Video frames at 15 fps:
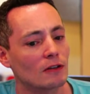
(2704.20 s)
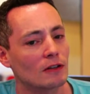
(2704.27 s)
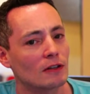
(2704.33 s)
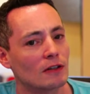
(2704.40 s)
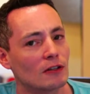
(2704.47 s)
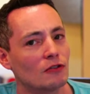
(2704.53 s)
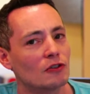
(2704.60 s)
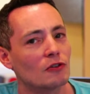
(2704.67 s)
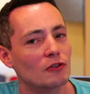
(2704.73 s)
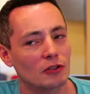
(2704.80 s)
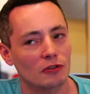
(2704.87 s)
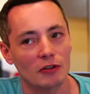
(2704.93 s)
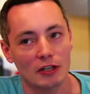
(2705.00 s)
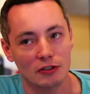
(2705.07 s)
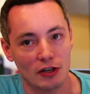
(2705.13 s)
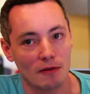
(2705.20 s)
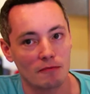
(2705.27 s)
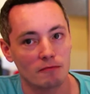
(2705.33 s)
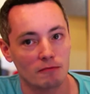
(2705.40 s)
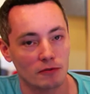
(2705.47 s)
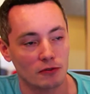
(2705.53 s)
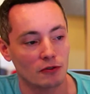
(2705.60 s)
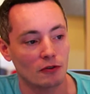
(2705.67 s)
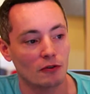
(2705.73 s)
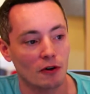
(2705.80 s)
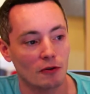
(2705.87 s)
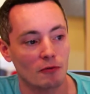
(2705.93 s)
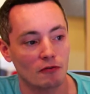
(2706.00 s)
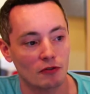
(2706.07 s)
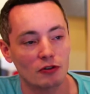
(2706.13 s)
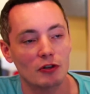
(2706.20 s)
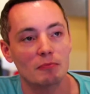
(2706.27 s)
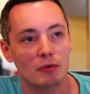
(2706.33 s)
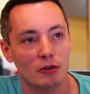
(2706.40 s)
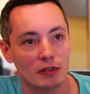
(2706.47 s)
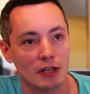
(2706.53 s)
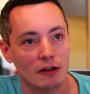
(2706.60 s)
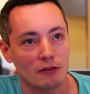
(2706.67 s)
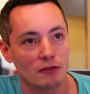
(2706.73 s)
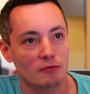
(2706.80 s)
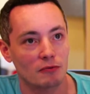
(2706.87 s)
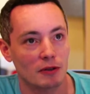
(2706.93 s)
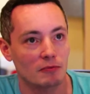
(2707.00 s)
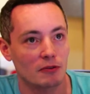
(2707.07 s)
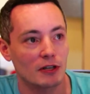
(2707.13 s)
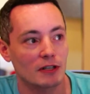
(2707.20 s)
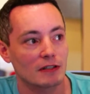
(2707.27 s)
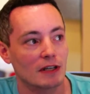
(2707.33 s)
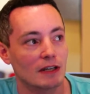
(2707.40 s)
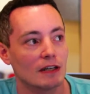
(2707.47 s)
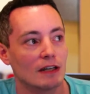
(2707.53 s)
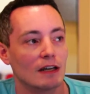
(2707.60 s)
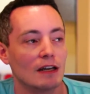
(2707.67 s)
You can only do that job for so long before you get burnt out, is what I'm trying to say.